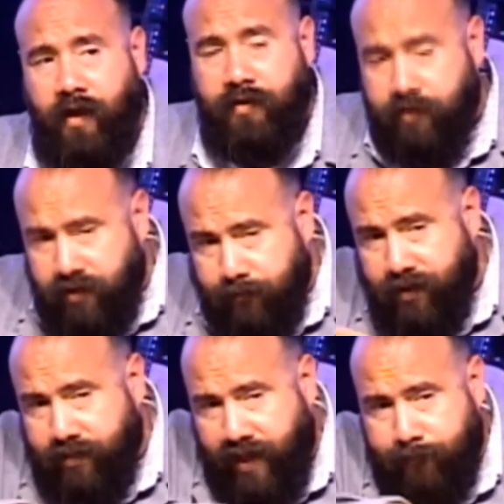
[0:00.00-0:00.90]
you're going to be
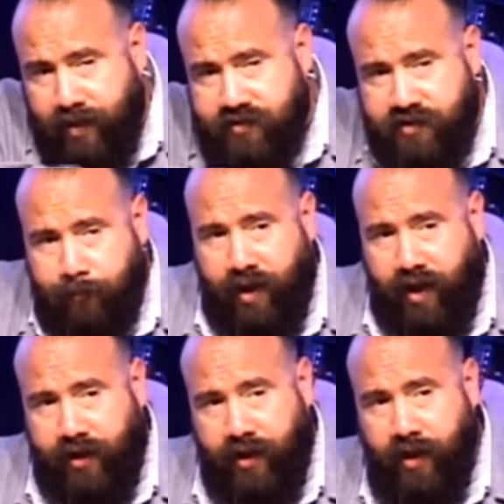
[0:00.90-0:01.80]
in that messed up
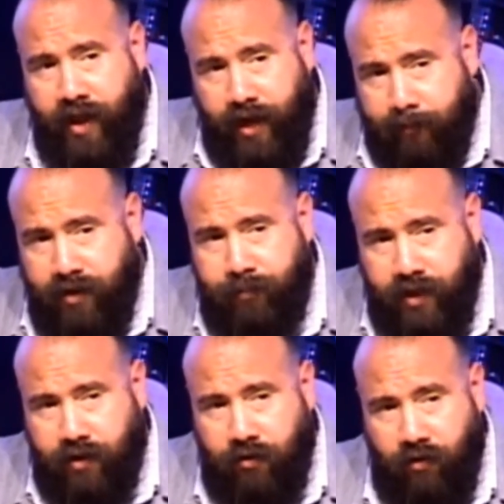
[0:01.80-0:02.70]
body, and I'm going to be in
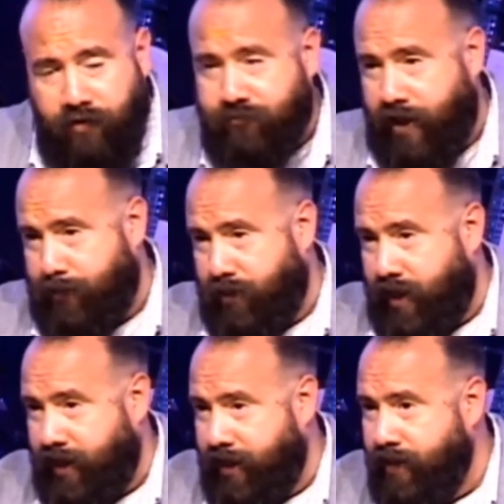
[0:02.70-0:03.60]
a glorified
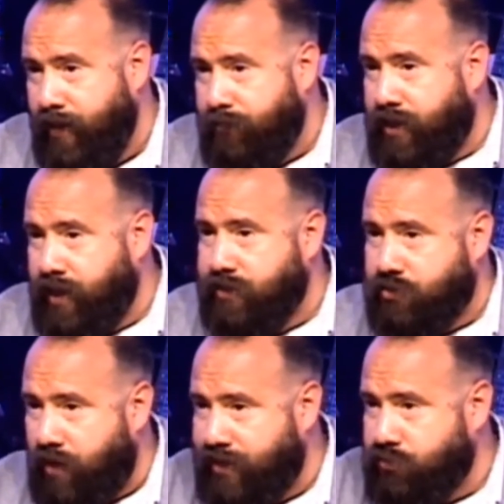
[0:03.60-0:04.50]
body because
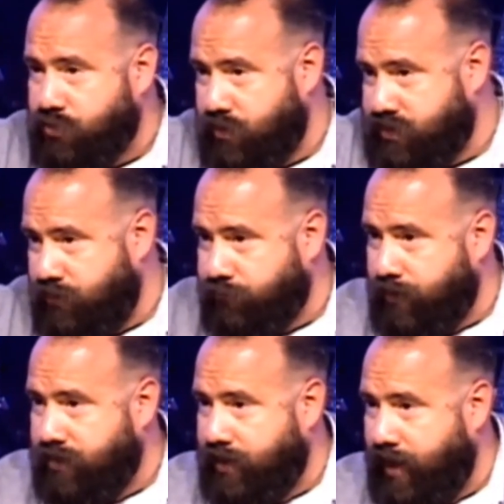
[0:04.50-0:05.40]
Christ was risen from
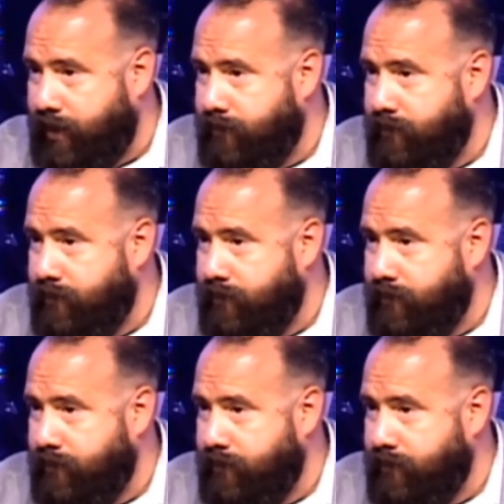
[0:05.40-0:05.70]
the dead.